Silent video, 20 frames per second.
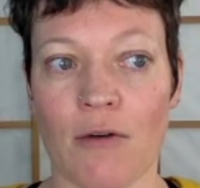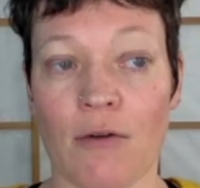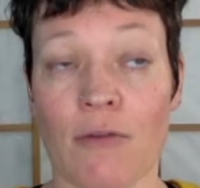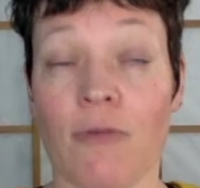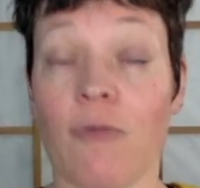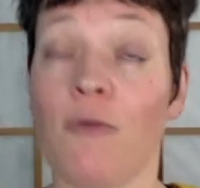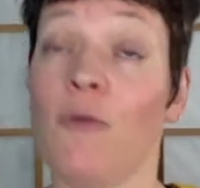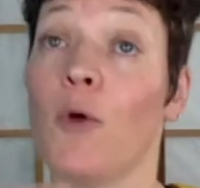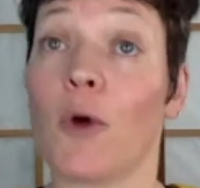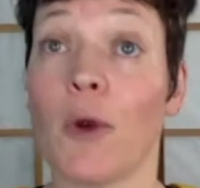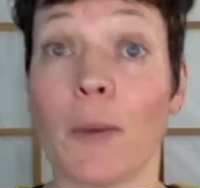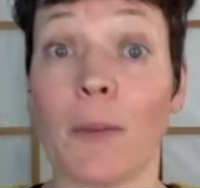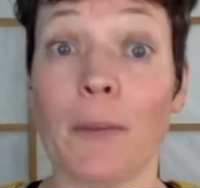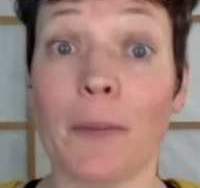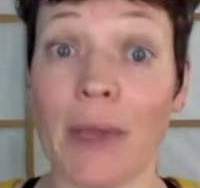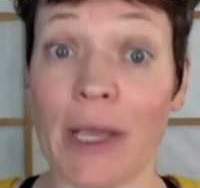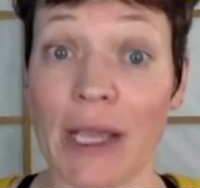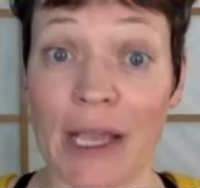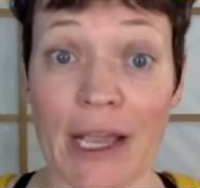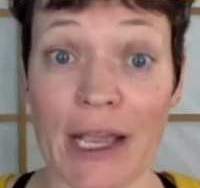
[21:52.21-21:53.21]
for
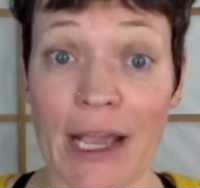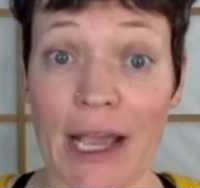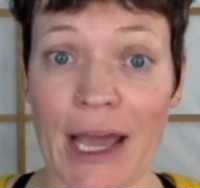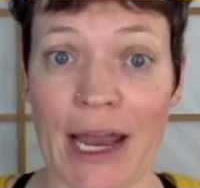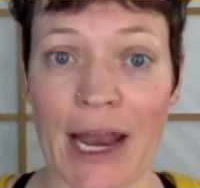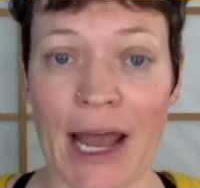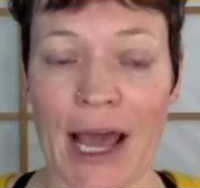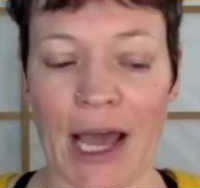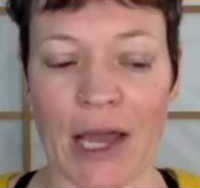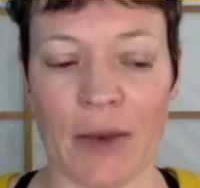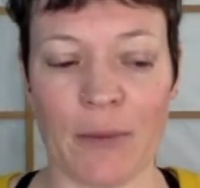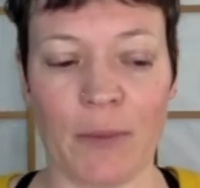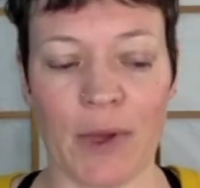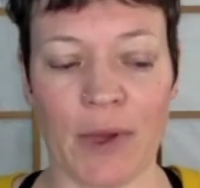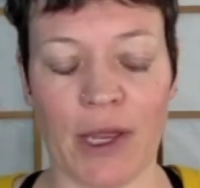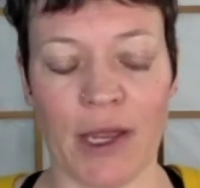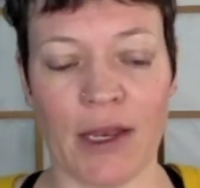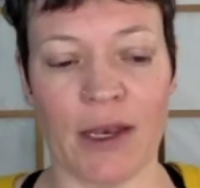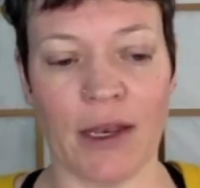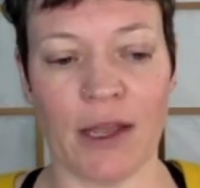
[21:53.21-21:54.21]
me it had
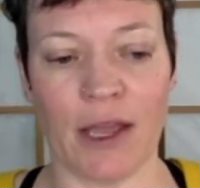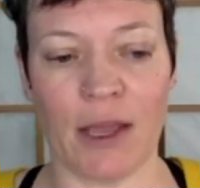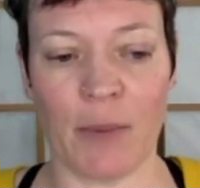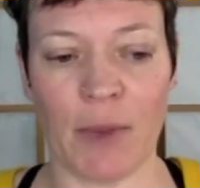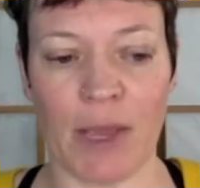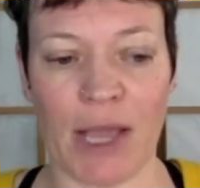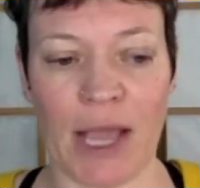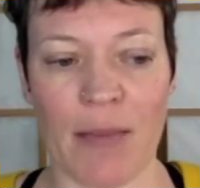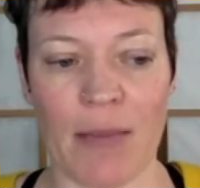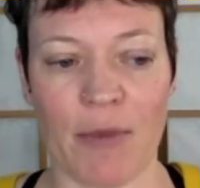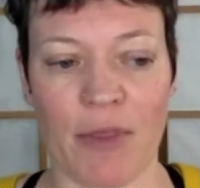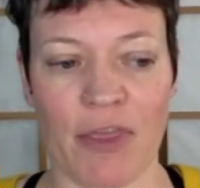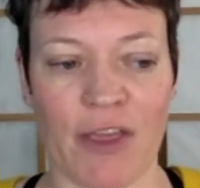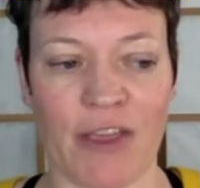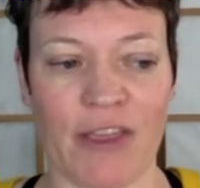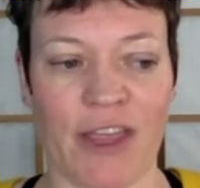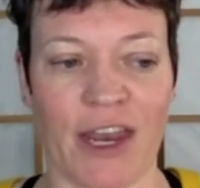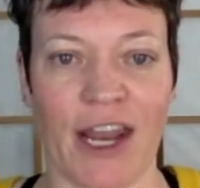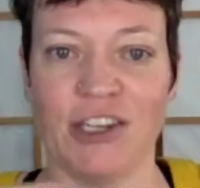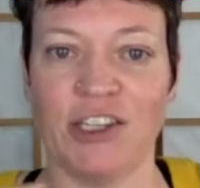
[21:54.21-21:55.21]
been it became a
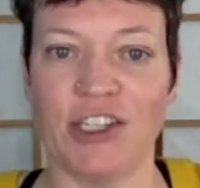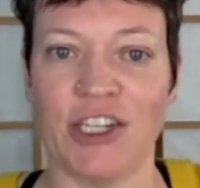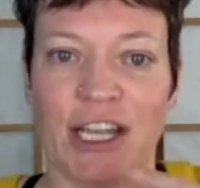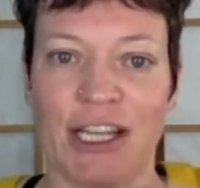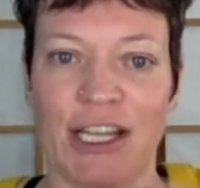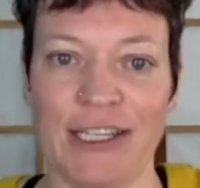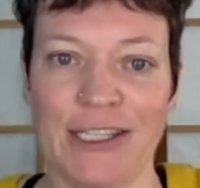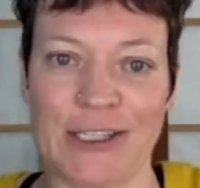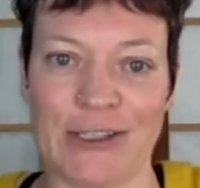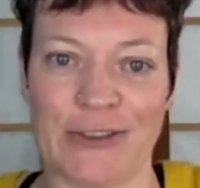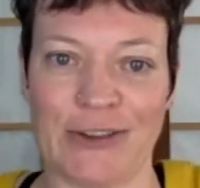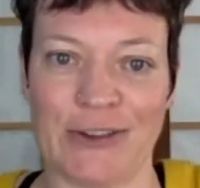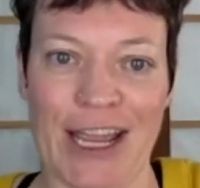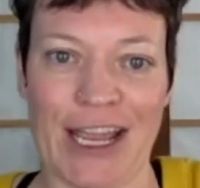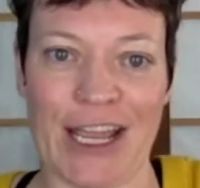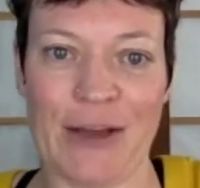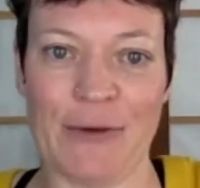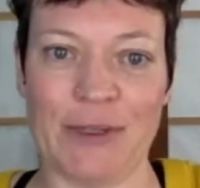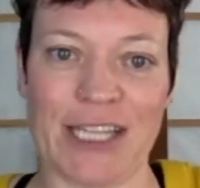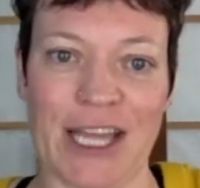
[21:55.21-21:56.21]
thing that i chased
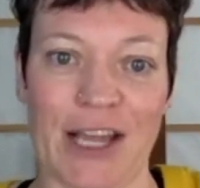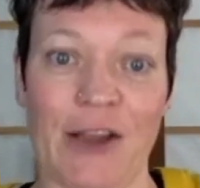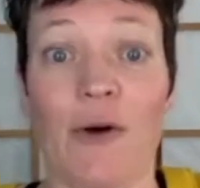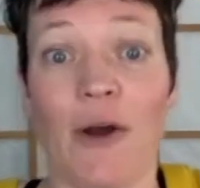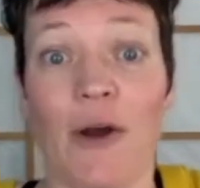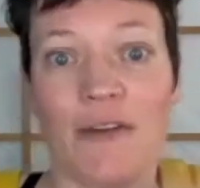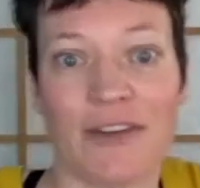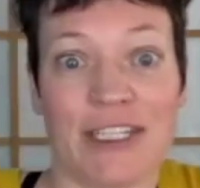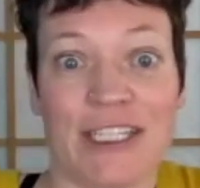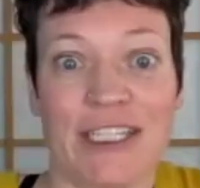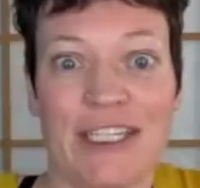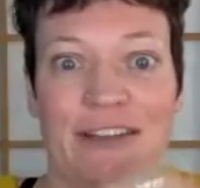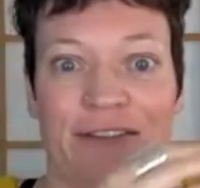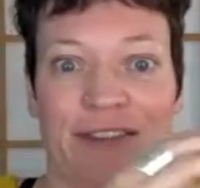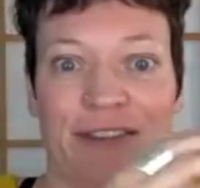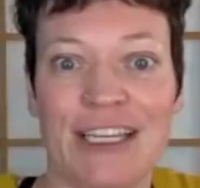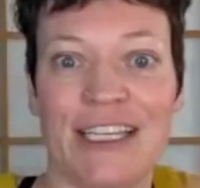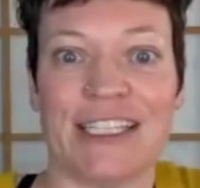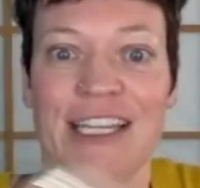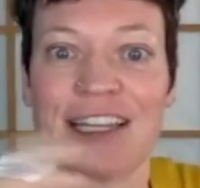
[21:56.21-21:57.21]
right it was like oh i've
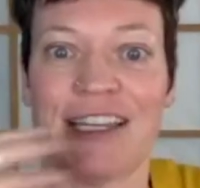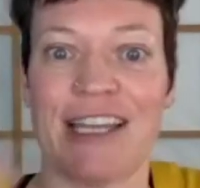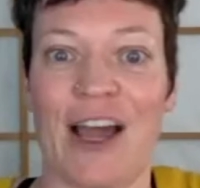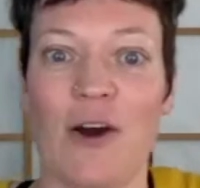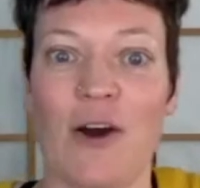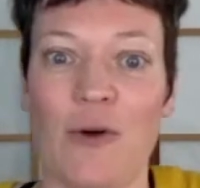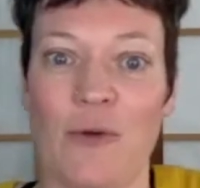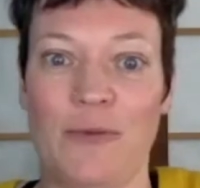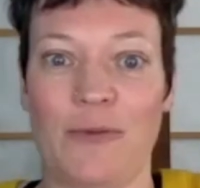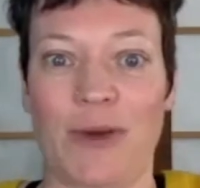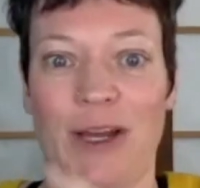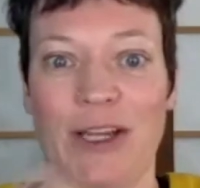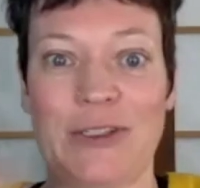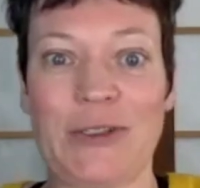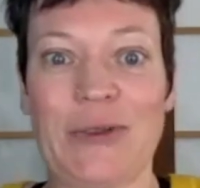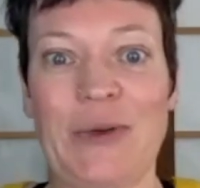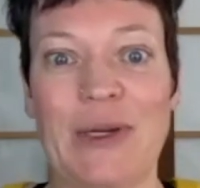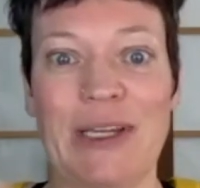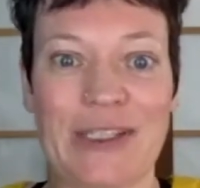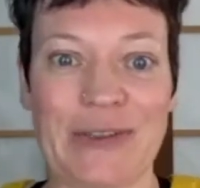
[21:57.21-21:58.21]
achieved this and now by
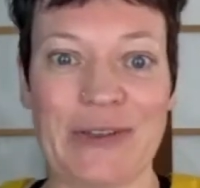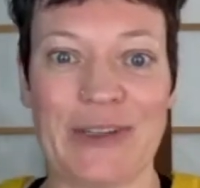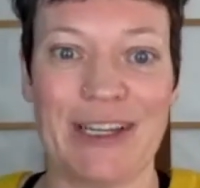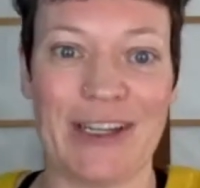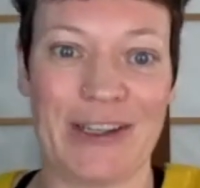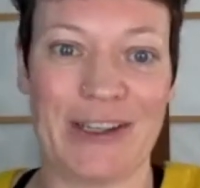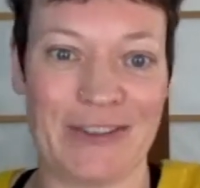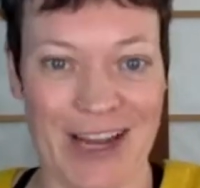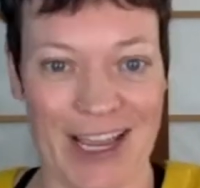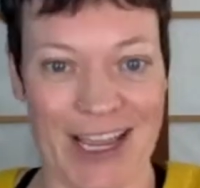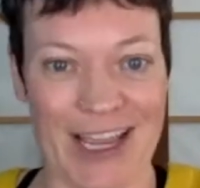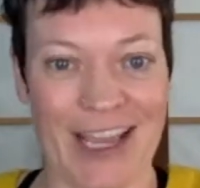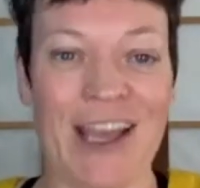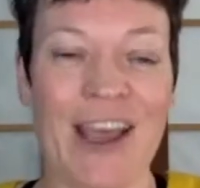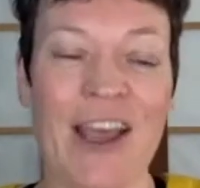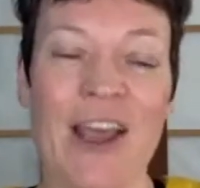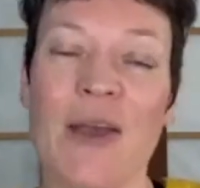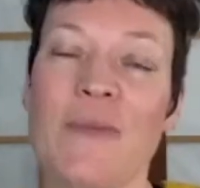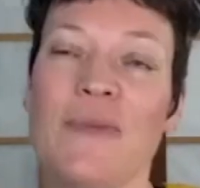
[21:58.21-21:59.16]
doing doing right